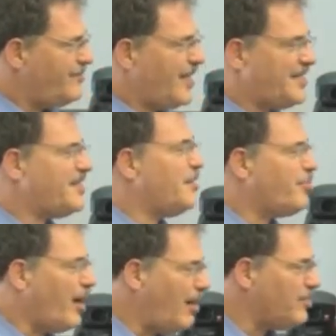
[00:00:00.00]
that's the
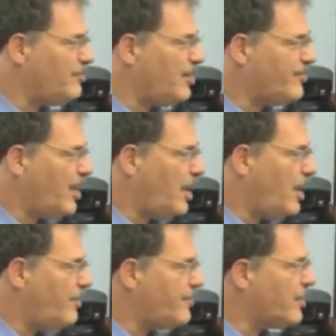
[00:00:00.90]
problem of the,
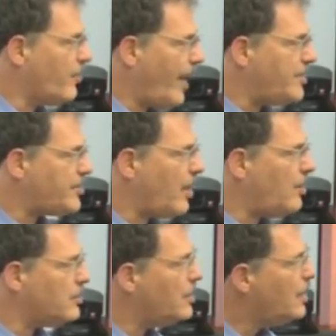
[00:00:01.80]
of the gray
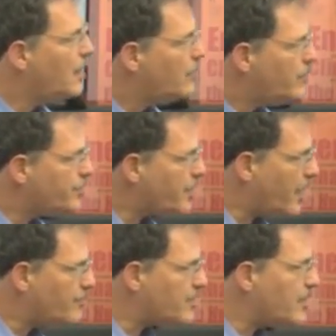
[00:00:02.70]
zone
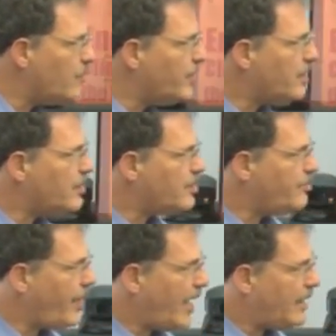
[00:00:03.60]
regimes that we could
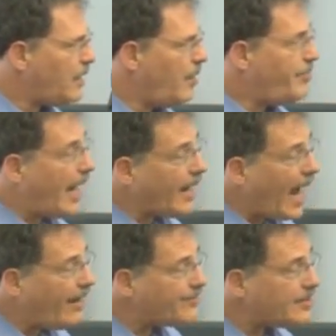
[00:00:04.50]
debate. About
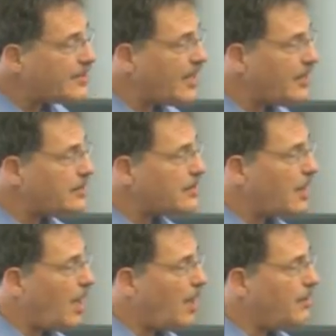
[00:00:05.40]
half the states
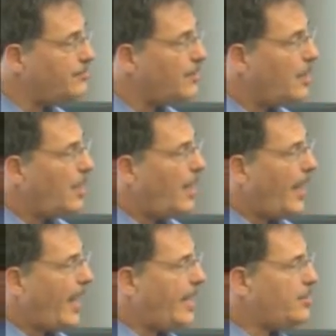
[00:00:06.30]
of
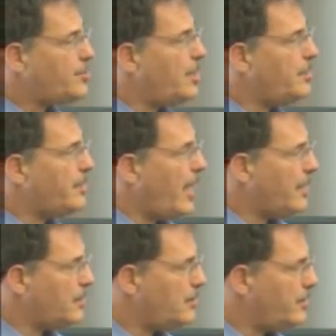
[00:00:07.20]
Asia,
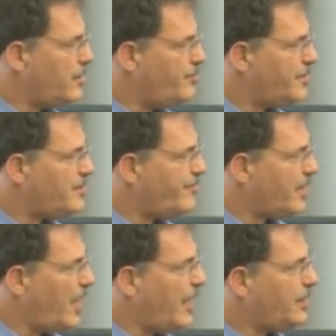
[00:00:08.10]
not including the
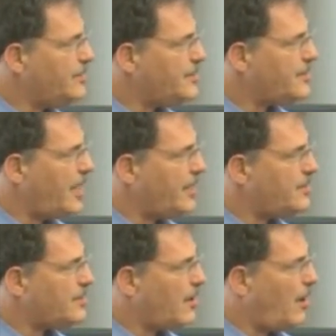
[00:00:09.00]
Pacific Island
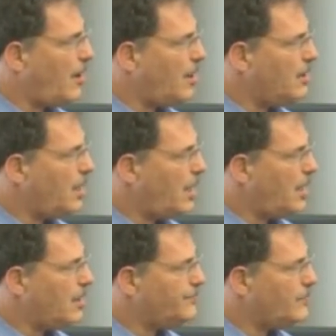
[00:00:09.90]
states, are
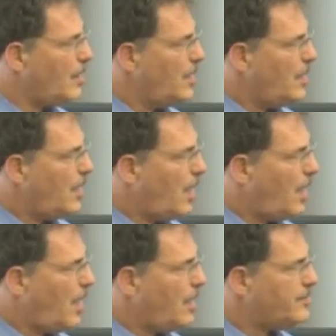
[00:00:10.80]
um,
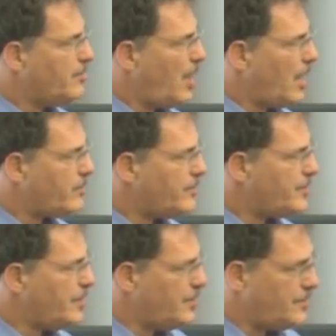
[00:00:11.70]
uh,
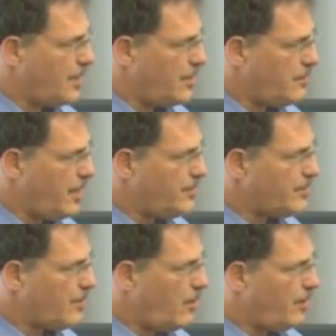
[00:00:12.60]
democracies and, and
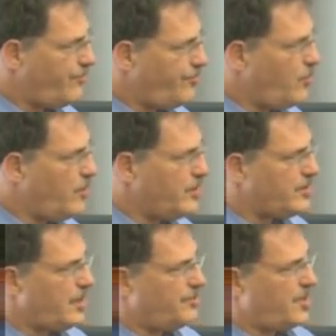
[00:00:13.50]
so on, fewer in
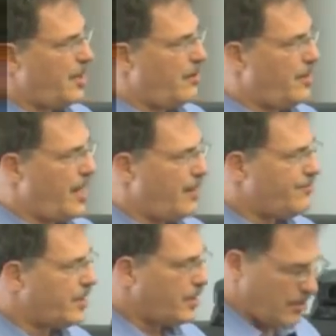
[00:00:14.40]
sub Saharan
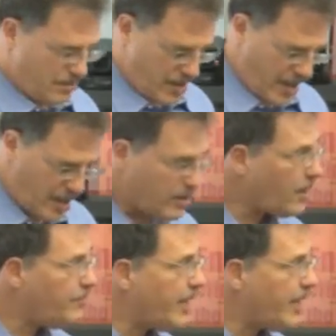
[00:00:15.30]
Africa. And I'll come